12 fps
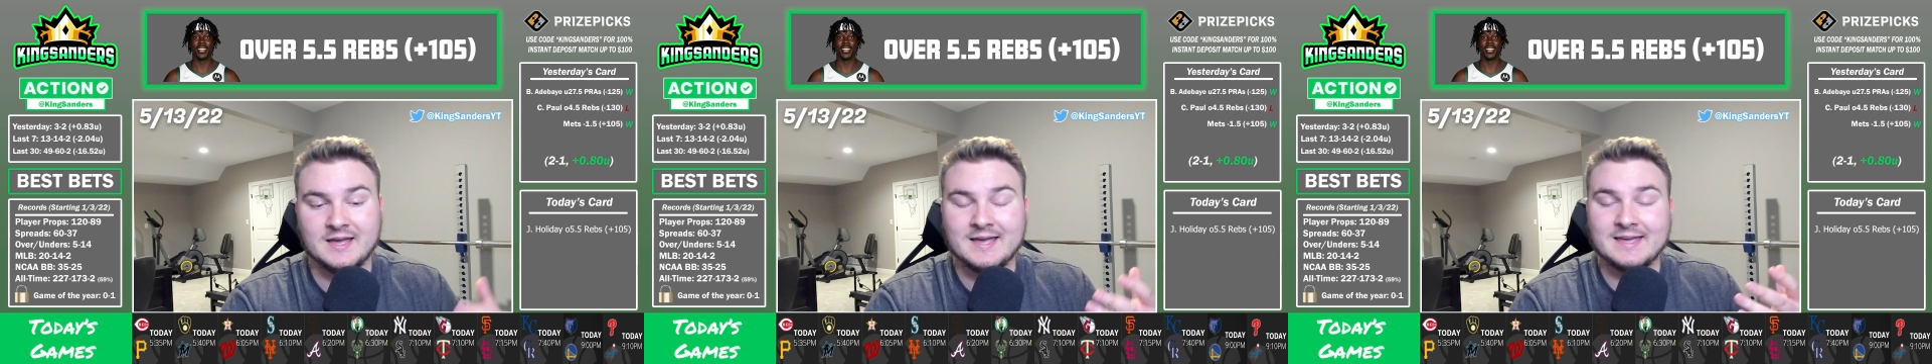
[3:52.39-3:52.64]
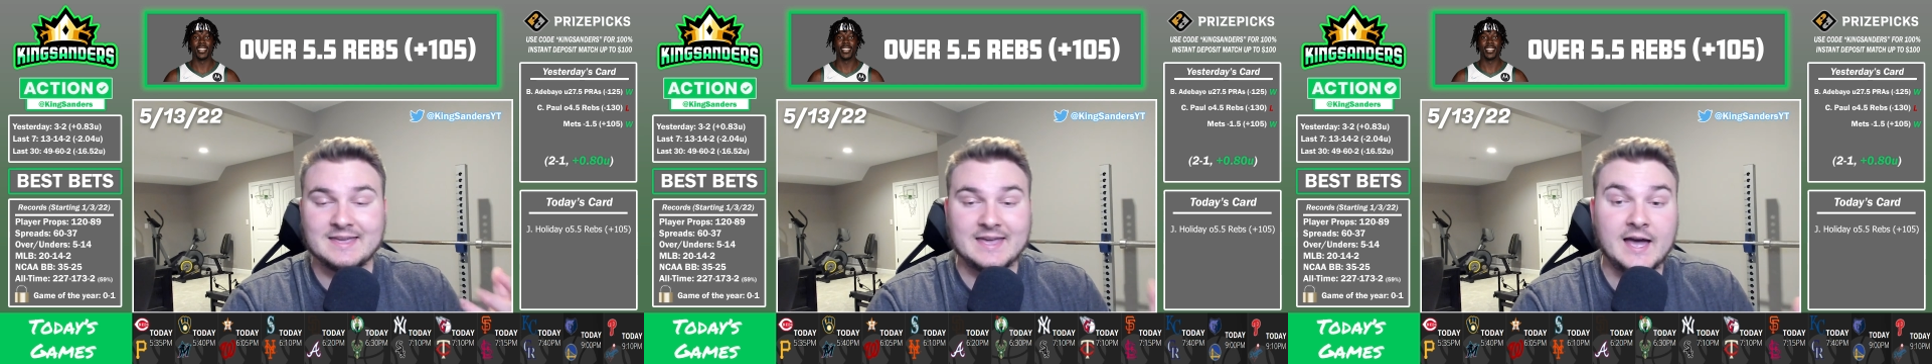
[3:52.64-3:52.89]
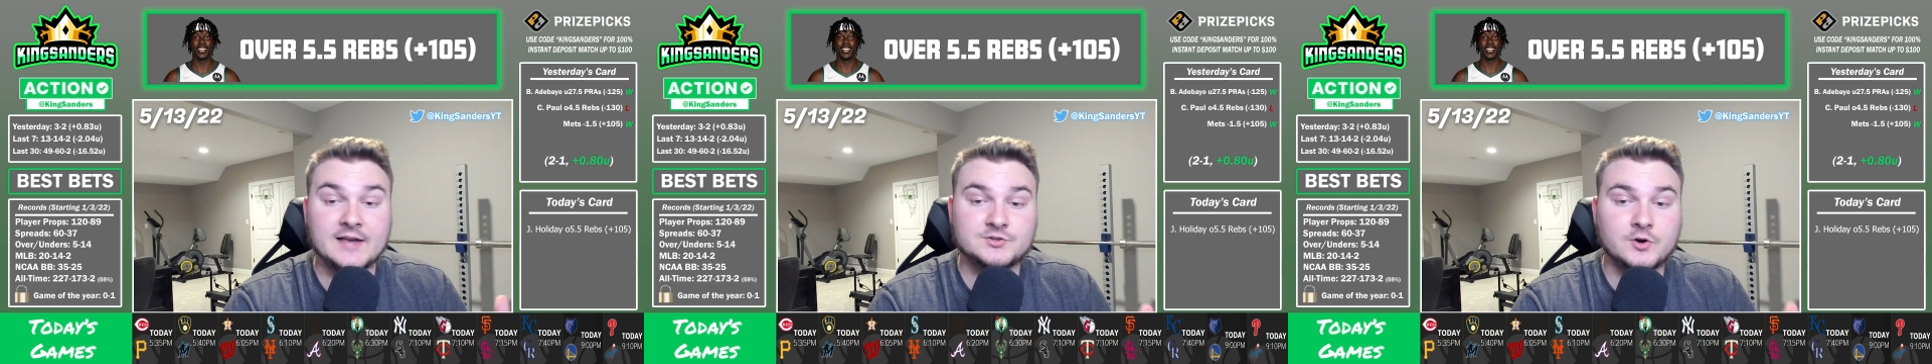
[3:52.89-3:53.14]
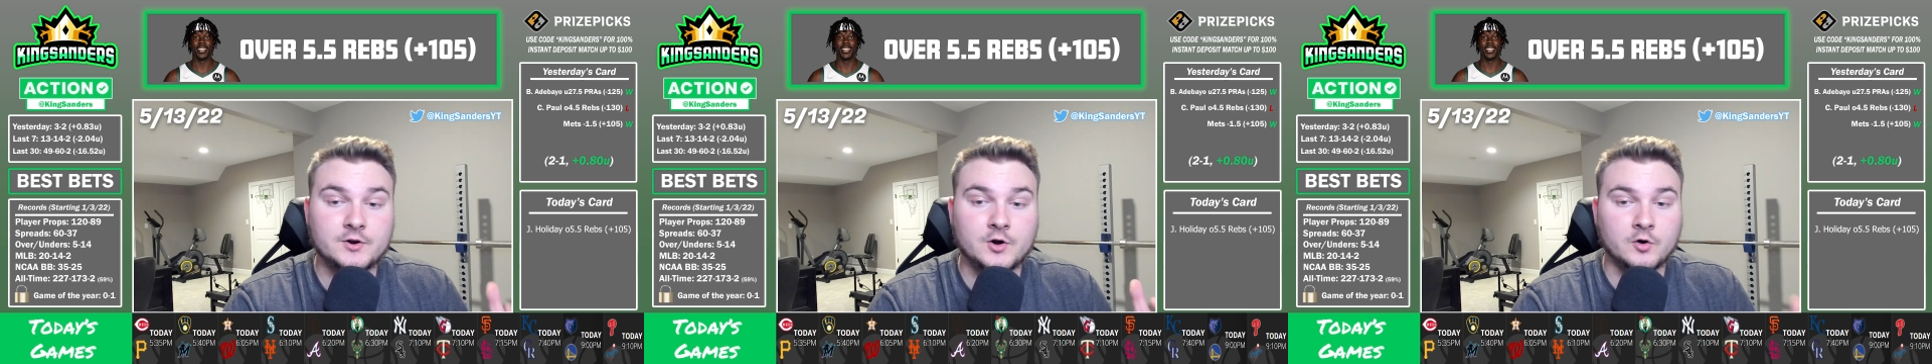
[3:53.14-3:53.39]
he has
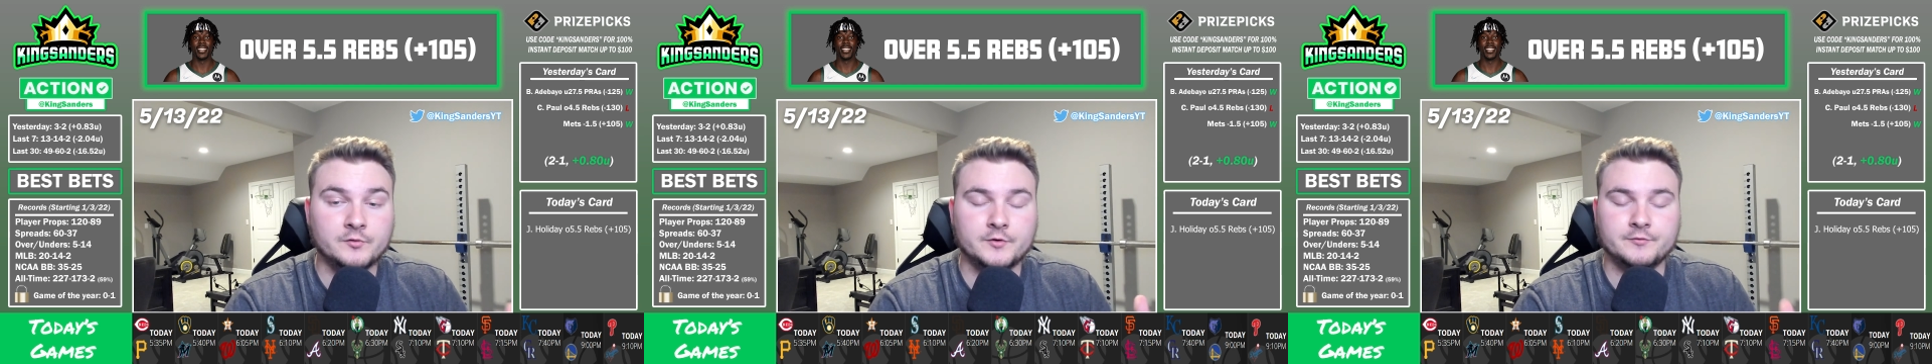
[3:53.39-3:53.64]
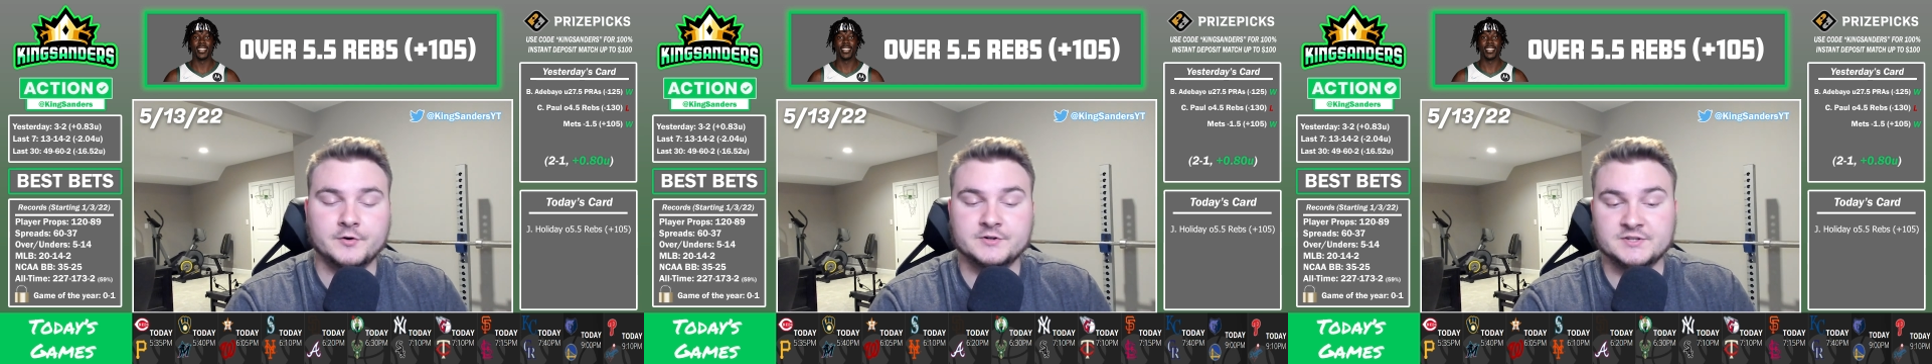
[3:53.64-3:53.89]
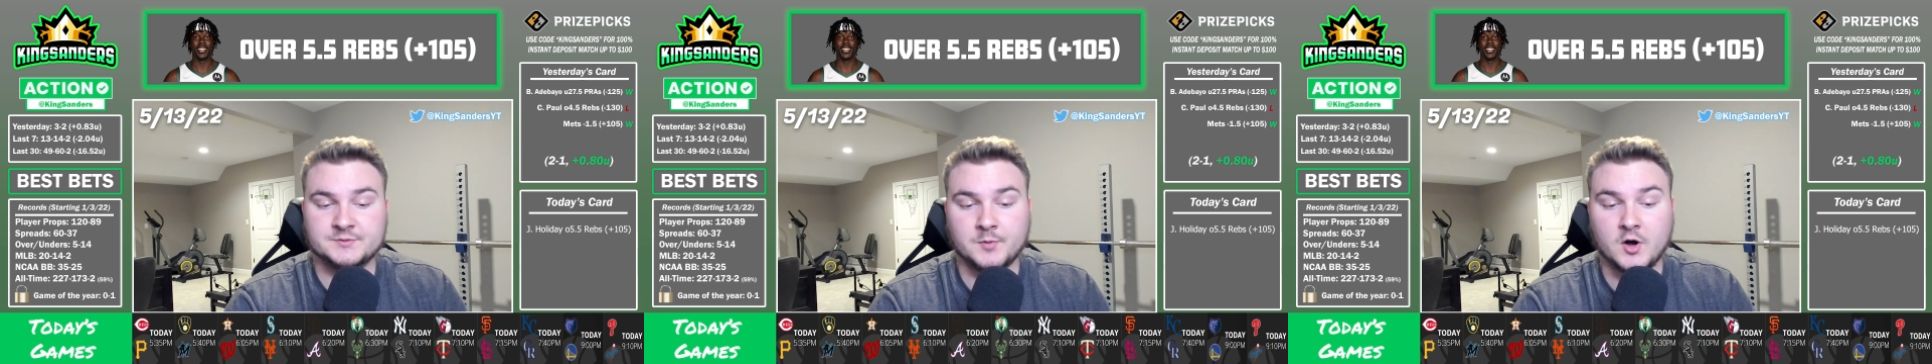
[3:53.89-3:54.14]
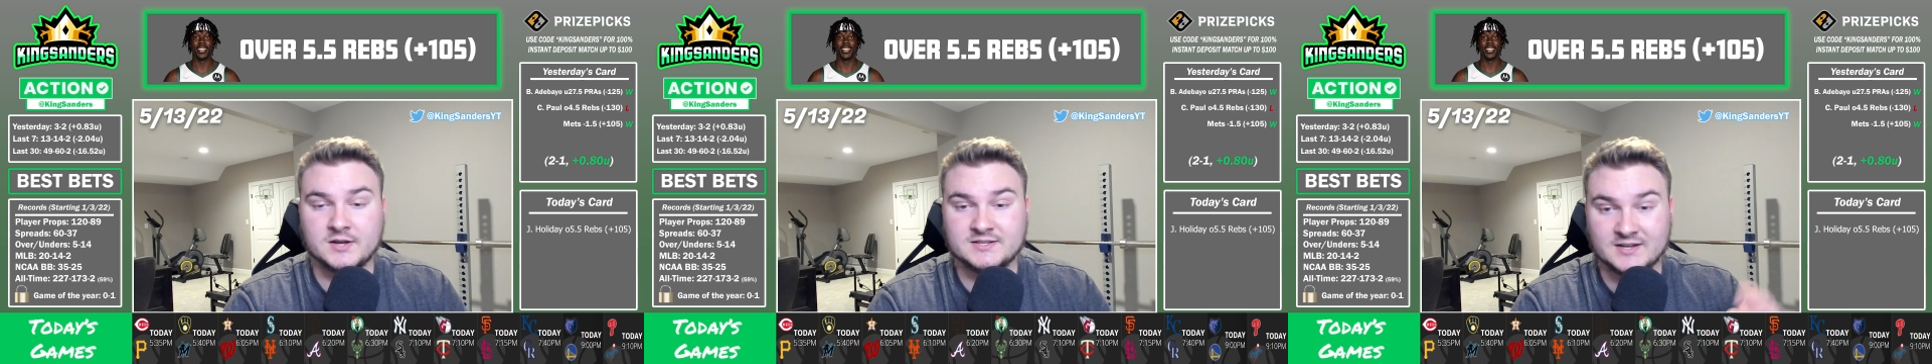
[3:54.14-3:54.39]
gone over versus
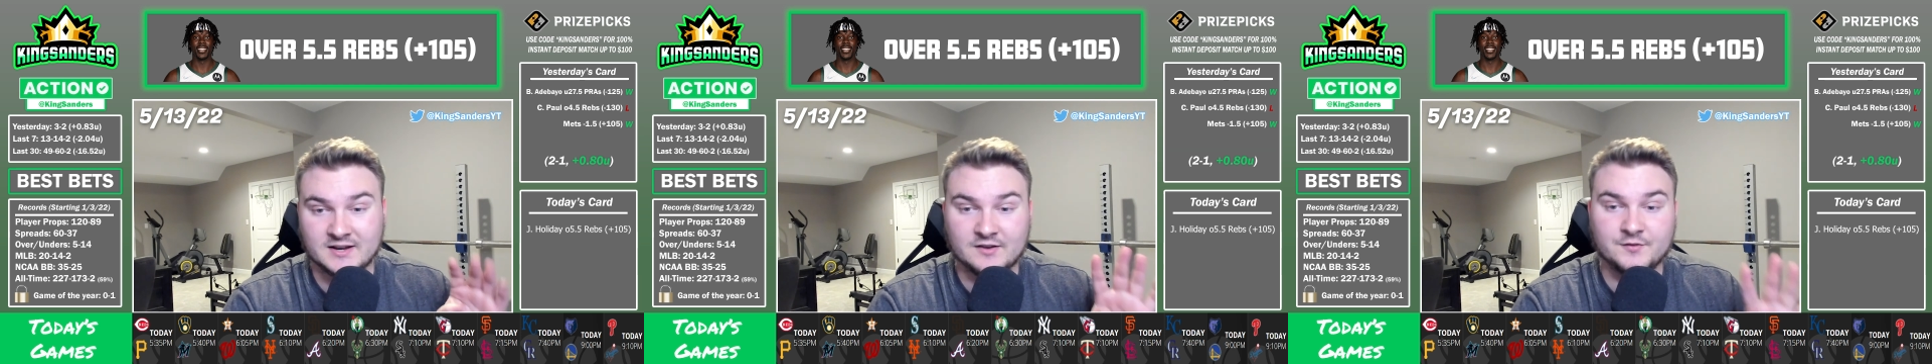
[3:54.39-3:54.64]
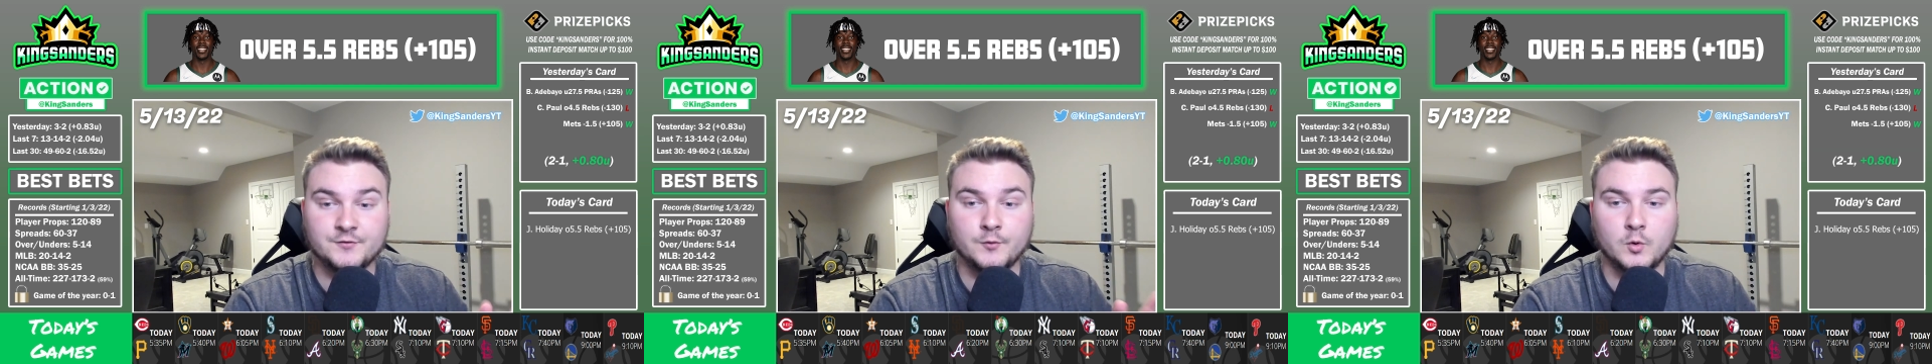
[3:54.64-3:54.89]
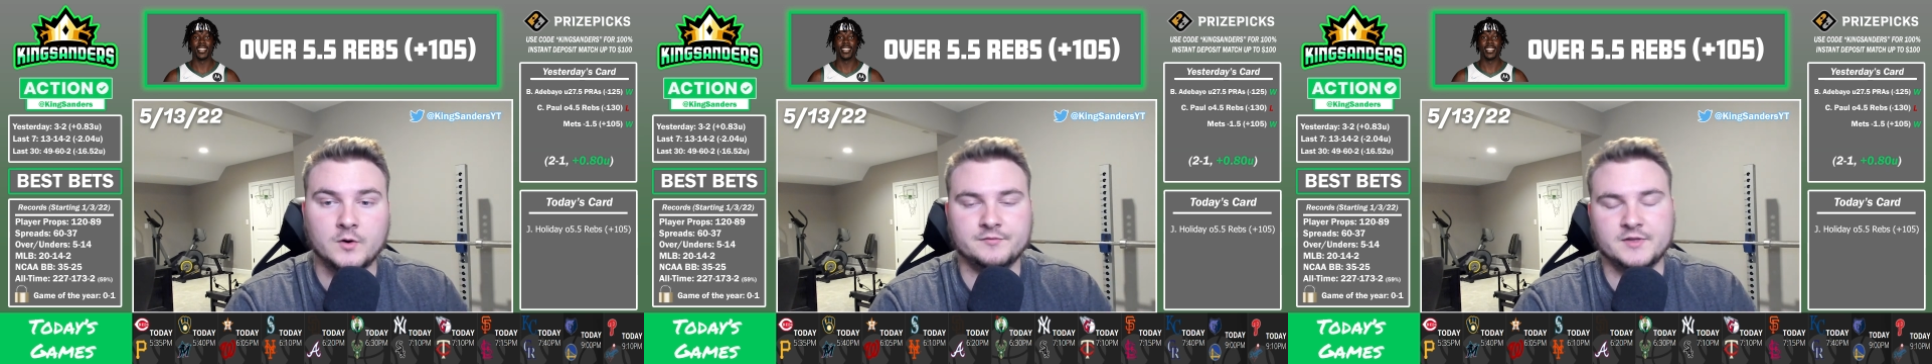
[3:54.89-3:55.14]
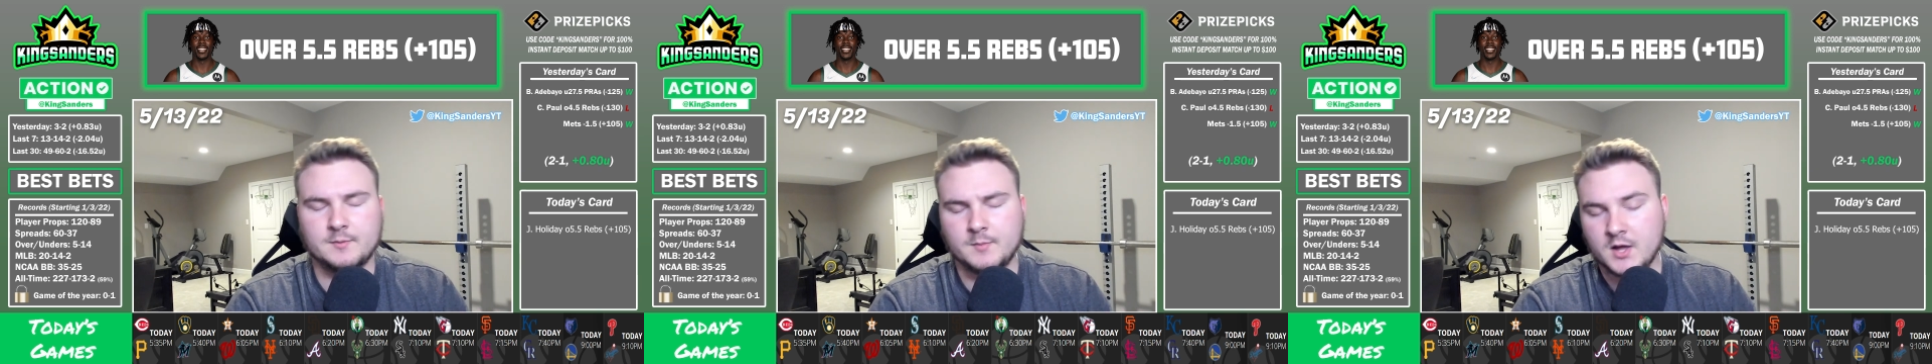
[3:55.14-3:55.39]
Boston in 4 of
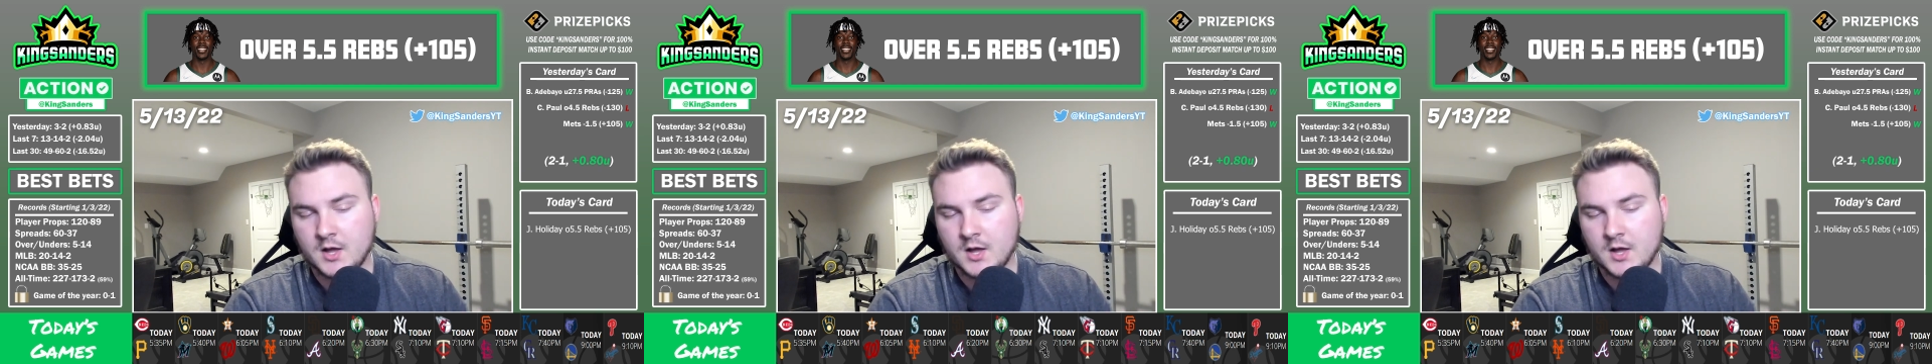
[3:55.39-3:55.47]
them.